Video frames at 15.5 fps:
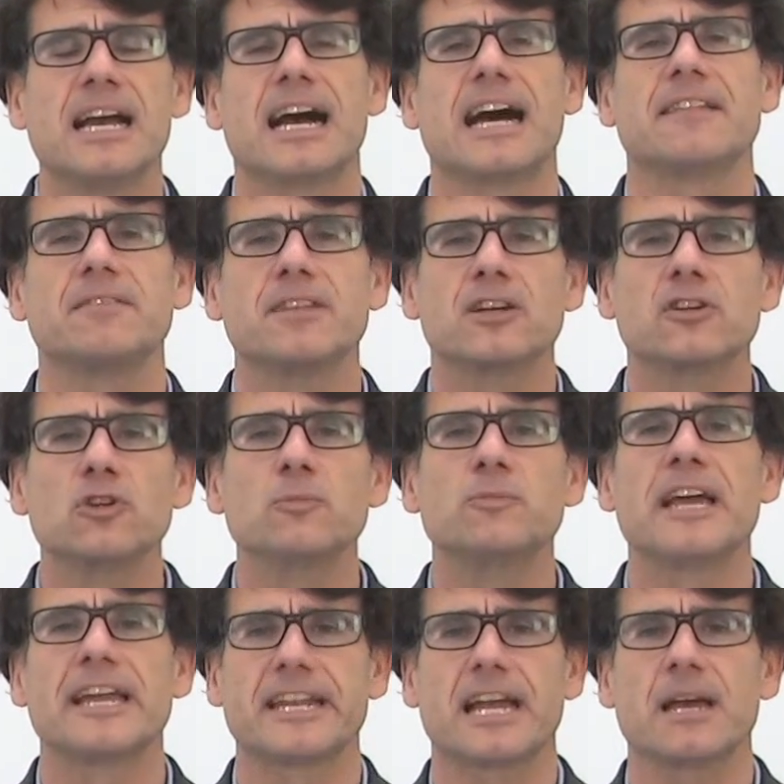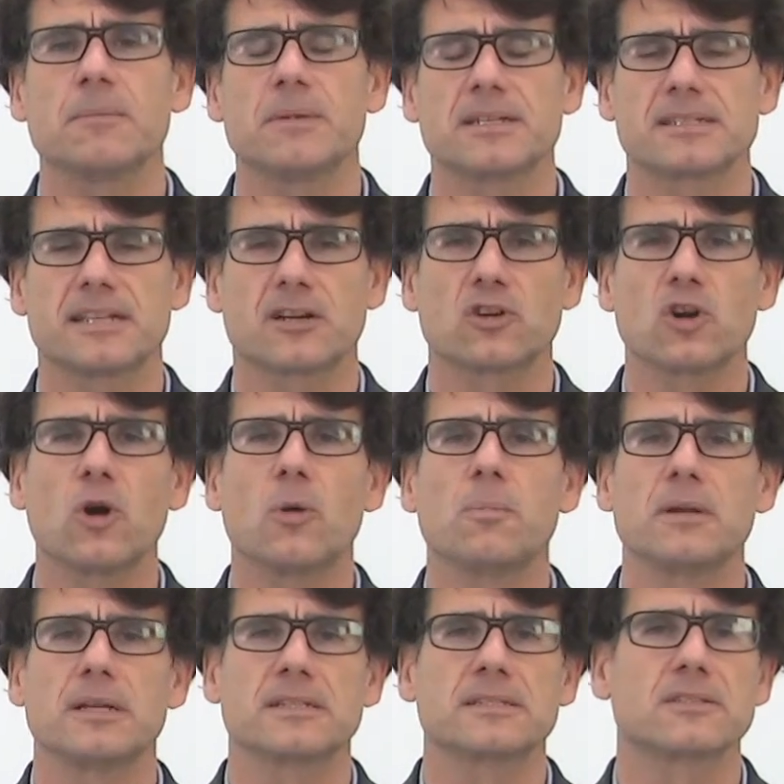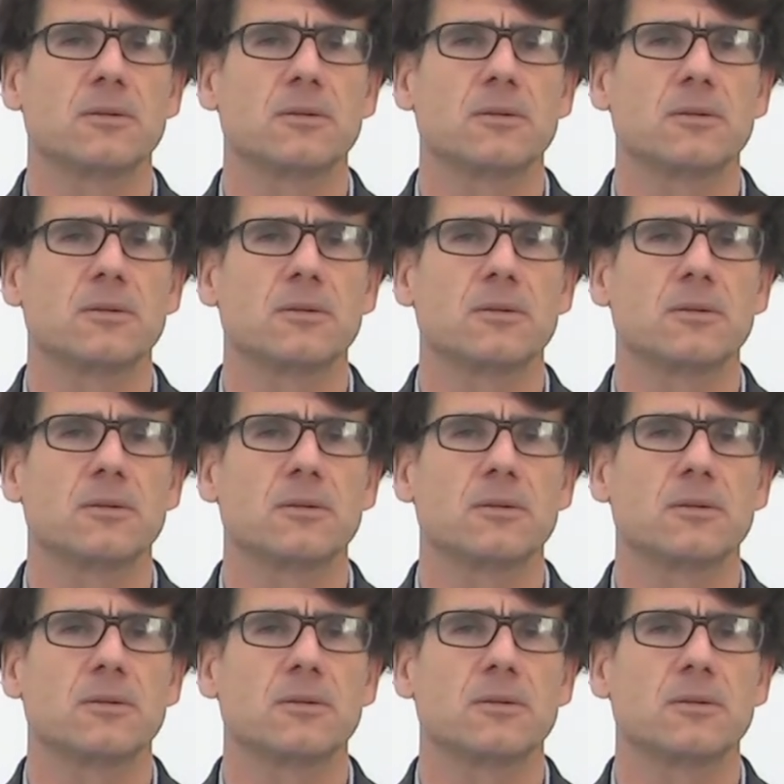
and the group dynamics are complex.